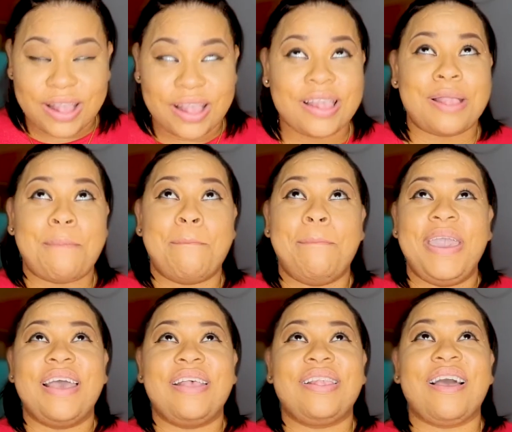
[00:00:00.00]
This is the
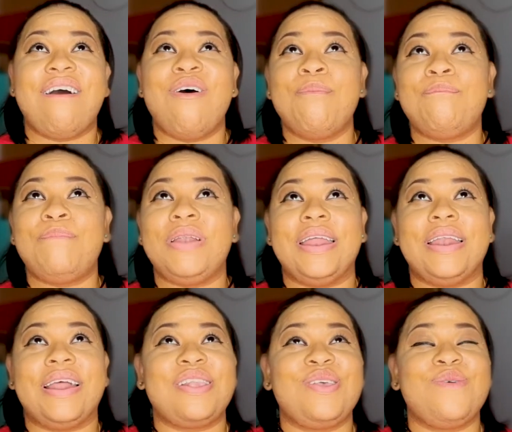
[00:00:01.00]
biggest complaint
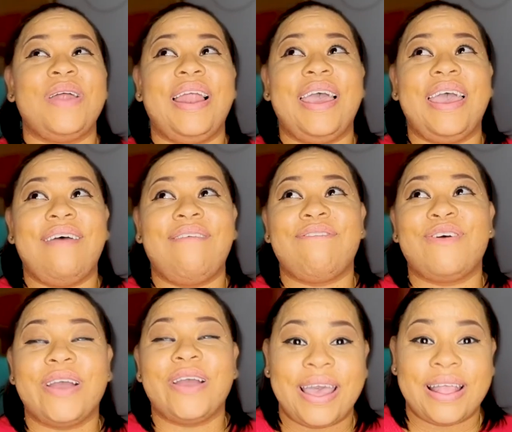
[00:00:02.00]
that you will
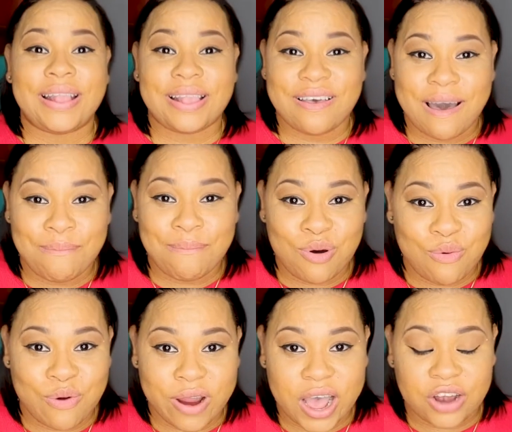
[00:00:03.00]
ever get about
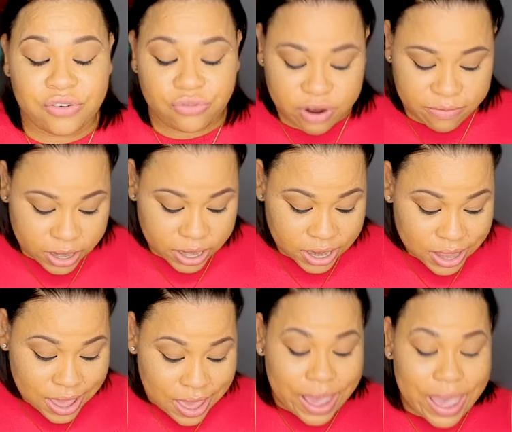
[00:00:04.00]
work and travel.
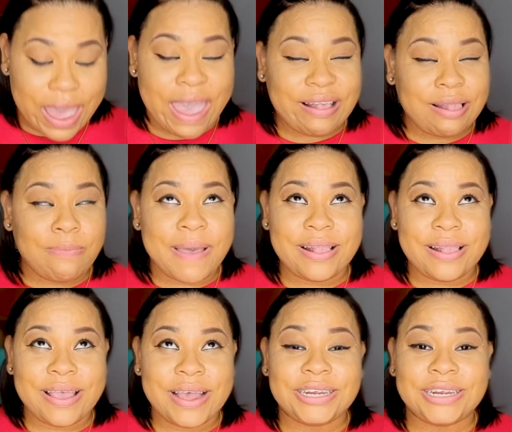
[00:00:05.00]

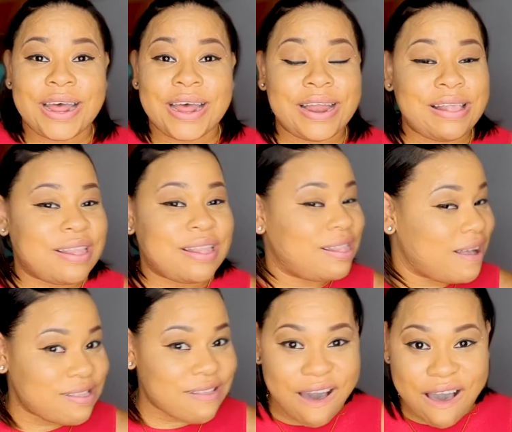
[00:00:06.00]
Expectation is
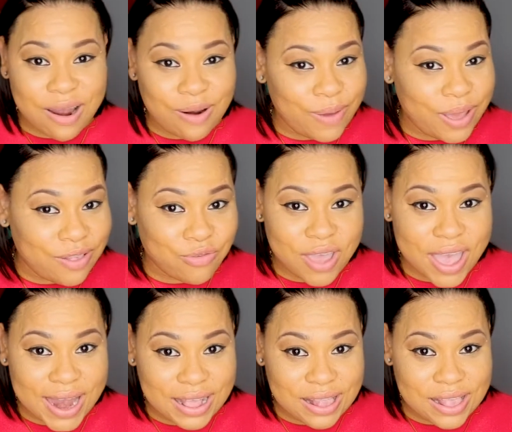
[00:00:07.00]
not always
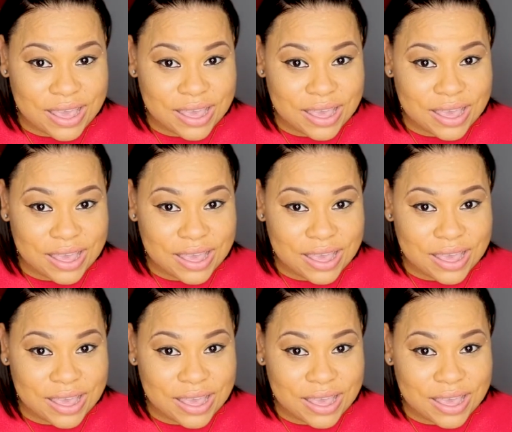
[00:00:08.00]
reality.